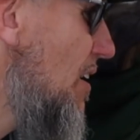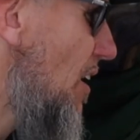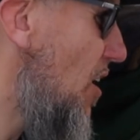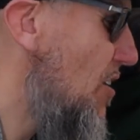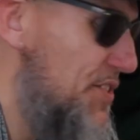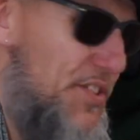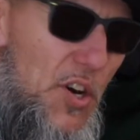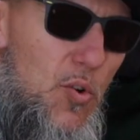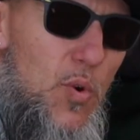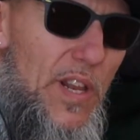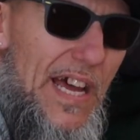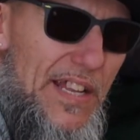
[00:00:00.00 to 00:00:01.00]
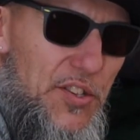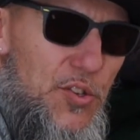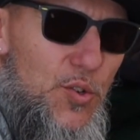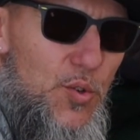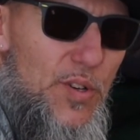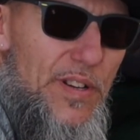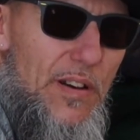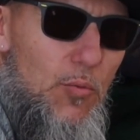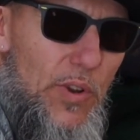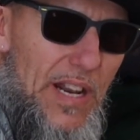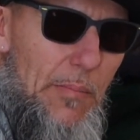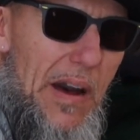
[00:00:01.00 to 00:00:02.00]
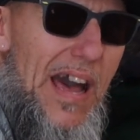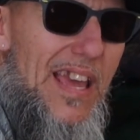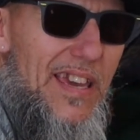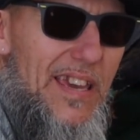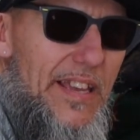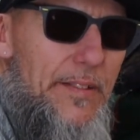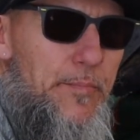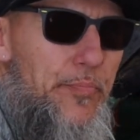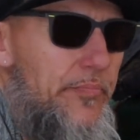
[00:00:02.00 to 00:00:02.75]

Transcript: Also, what I do when I'm hiking